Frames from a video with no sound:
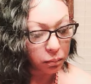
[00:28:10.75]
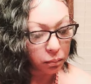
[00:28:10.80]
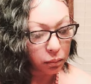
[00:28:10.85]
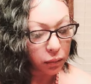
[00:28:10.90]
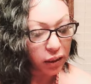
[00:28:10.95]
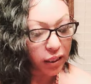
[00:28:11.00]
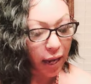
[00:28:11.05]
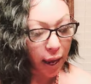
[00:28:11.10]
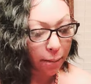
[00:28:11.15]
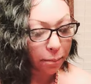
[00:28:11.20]

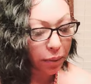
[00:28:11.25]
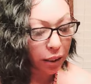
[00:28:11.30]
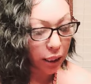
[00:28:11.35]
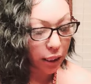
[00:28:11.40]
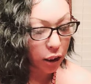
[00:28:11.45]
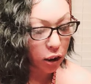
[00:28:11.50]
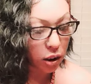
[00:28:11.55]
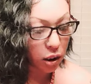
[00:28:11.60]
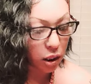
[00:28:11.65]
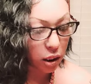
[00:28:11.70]
tapping
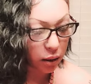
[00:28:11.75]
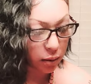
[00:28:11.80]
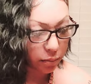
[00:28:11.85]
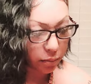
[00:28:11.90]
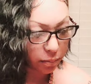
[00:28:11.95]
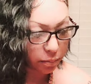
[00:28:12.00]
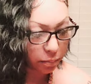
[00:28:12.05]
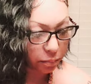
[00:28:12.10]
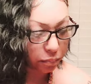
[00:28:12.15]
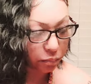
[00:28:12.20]
into them,
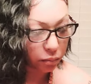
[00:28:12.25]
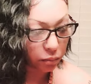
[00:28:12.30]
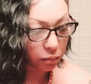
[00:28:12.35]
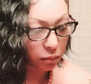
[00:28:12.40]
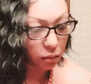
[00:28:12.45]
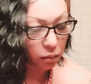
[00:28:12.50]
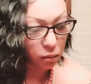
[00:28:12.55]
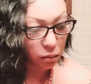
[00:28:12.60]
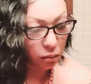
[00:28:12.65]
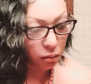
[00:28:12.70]

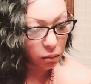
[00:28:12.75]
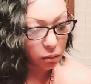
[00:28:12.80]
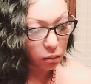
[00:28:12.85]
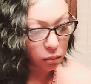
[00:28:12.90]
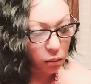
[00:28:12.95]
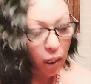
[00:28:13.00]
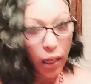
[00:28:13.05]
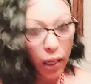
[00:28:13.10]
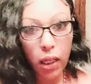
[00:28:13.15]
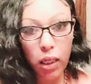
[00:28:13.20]

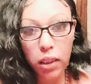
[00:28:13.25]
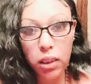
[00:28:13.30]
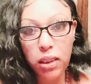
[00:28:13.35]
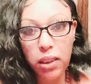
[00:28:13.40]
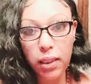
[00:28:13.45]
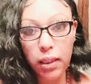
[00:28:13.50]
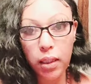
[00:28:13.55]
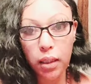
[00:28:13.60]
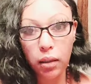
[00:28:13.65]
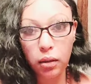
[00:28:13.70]
and
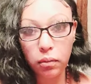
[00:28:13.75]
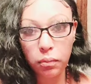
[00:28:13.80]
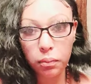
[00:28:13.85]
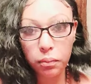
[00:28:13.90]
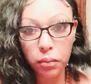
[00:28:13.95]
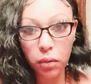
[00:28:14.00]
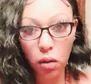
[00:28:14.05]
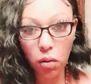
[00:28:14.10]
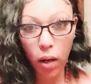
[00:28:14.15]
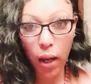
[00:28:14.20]
ascending,
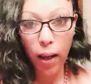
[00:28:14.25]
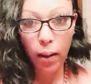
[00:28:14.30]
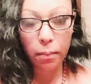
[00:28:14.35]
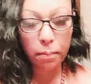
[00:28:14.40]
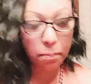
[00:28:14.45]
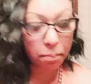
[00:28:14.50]
okay?